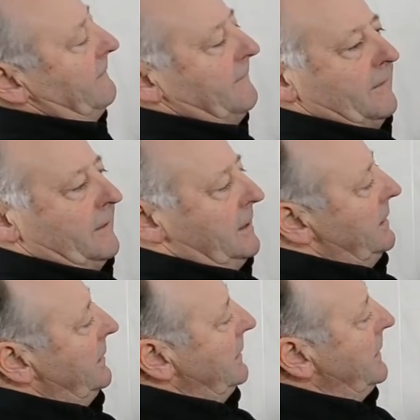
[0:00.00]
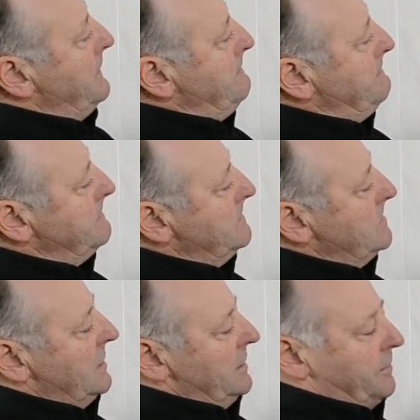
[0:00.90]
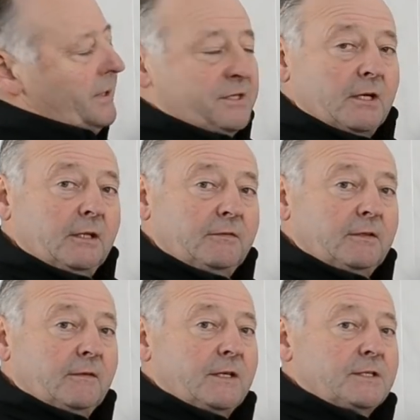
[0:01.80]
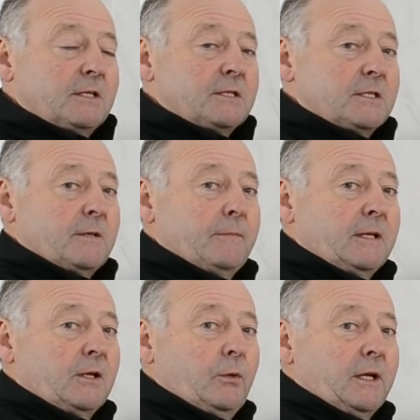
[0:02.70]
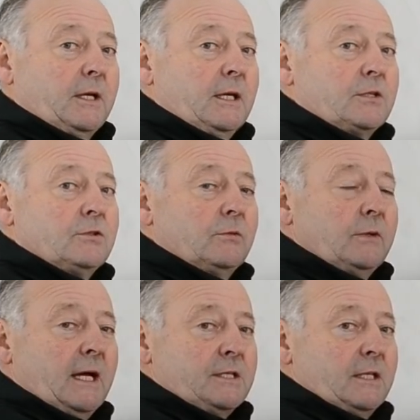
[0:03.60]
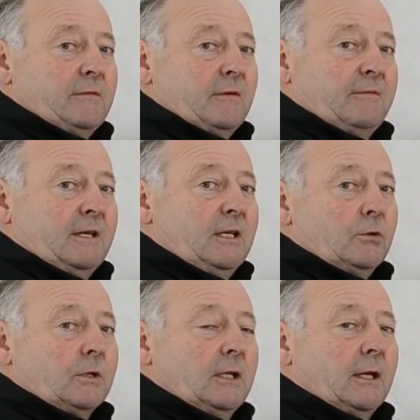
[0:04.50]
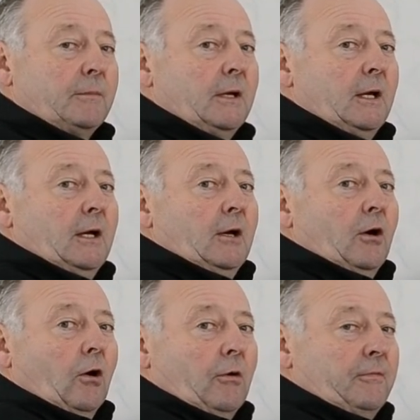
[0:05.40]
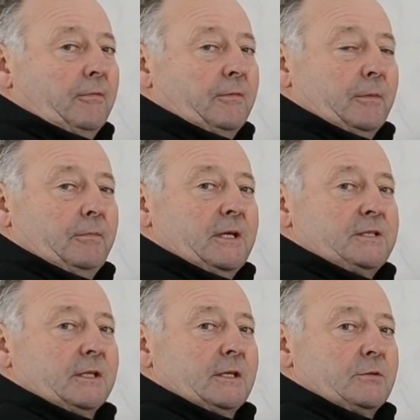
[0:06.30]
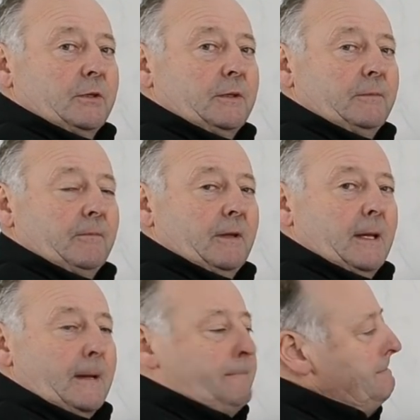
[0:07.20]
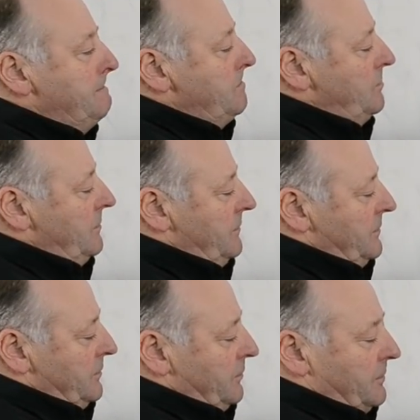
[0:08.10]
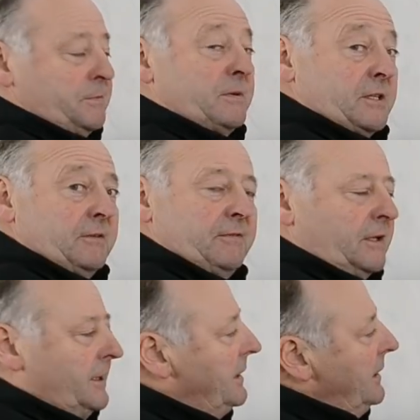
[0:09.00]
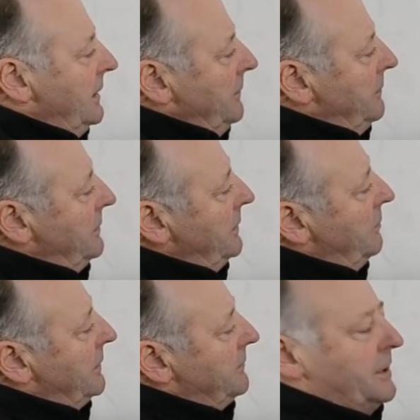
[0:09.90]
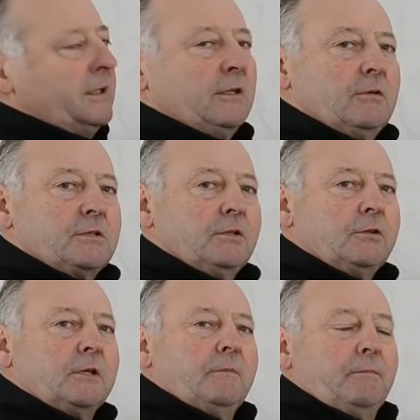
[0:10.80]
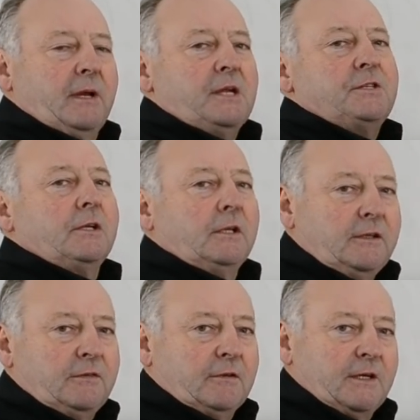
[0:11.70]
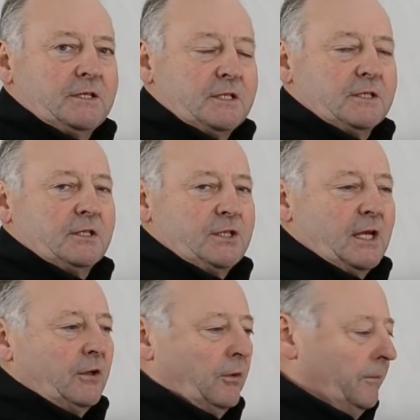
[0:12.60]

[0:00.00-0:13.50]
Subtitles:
the pressure relief device in this is a bit quirky, so we actually have a video clip of replacing this one, you know, specifically. But really what I'm trying to do is to look at pressure relief devices in general.